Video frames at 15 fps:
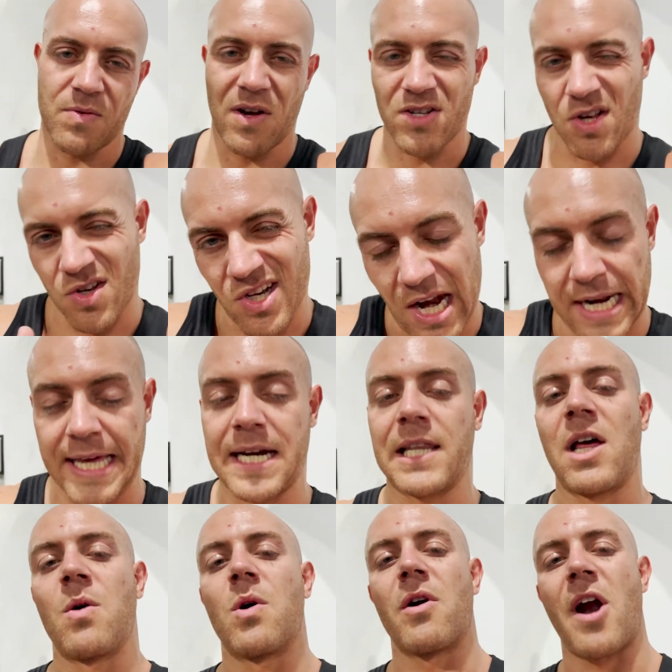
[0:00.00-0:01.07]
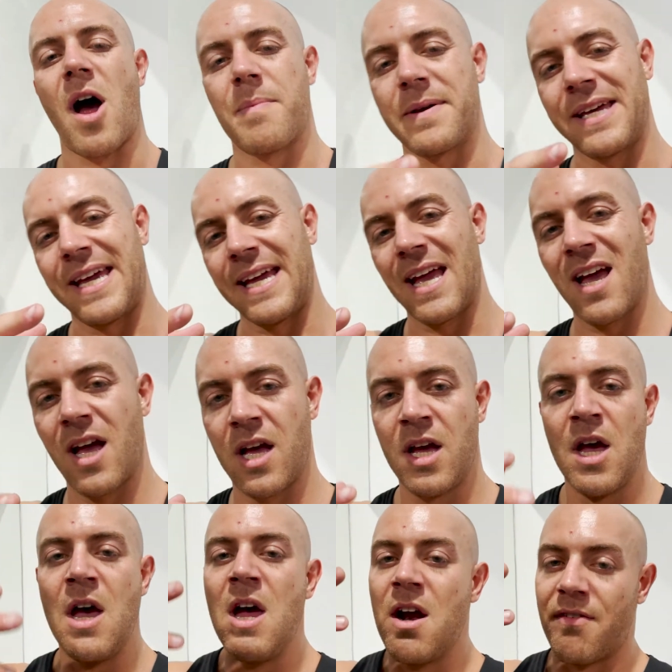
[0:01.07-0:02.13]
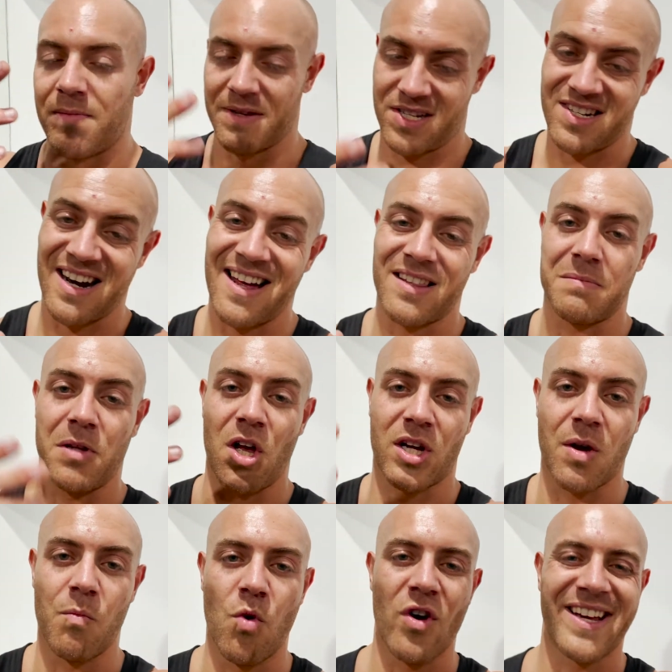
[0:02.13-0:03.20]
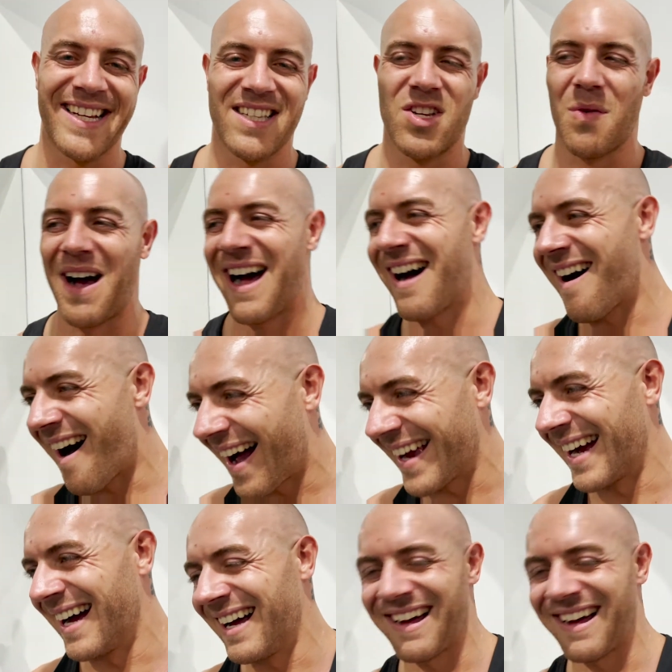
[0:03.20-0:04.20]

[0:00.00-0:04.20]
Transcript: So starting at a lower RPE from the start of the block and working to a higher